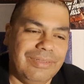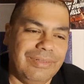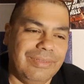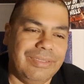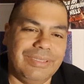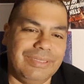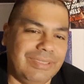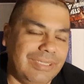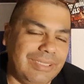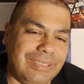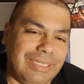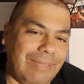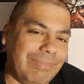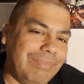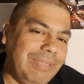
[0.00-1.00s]
or just like
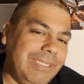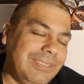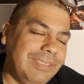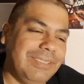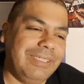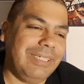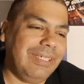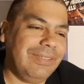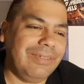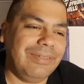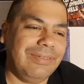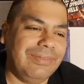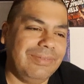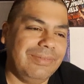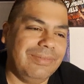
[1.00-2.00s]
slap the pages
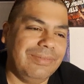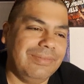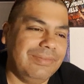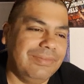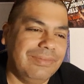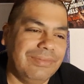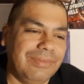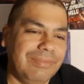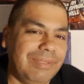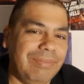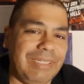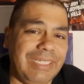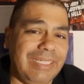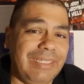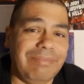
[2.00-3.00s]
together, or maybe
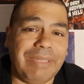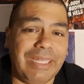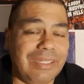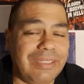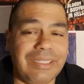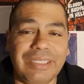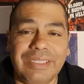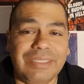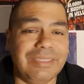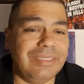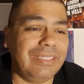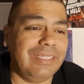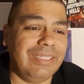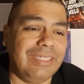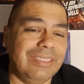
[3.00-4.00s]
I could email it.
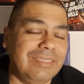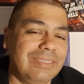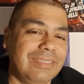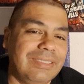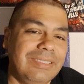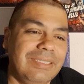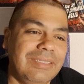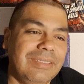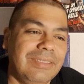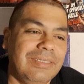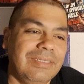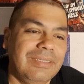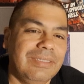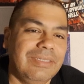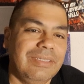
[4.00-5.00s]
I guess
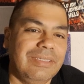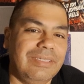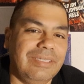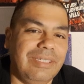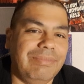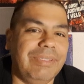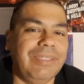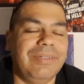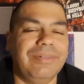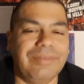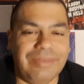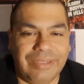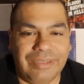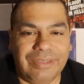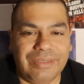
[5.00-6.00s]
you could let me
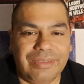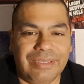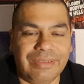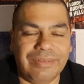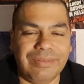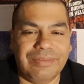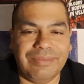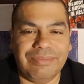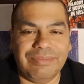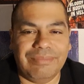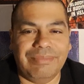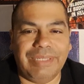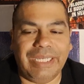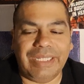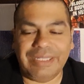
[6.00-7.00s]
know how
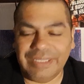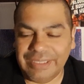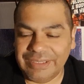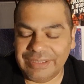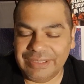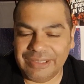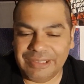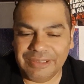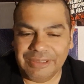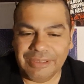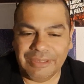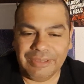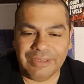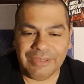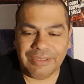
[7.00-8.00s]
bad it is.
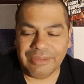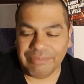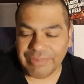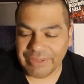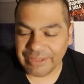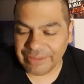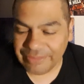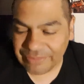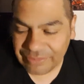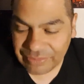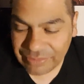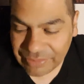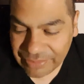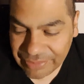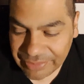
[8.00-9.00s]
But
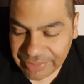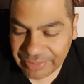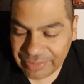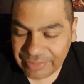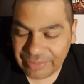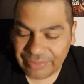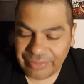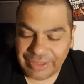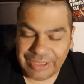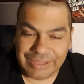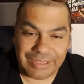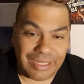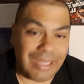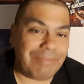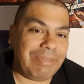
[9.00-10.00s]
what
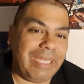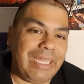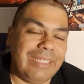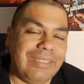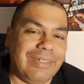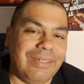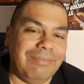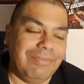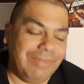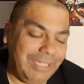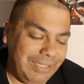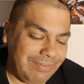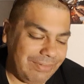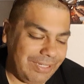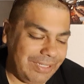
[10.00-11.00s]
is not bad that I'm
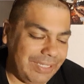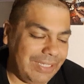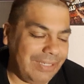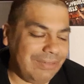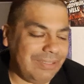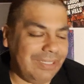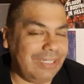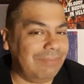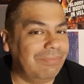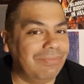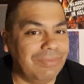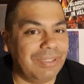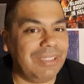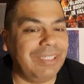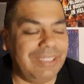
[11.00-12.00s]
reading right now that I'm
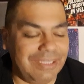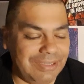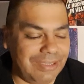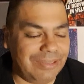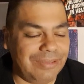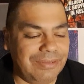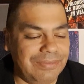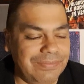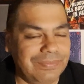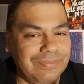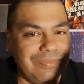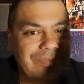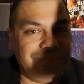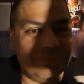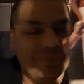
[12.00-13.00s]
really into
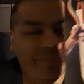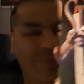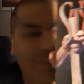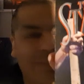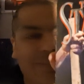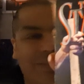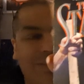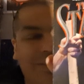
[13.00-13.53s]
is the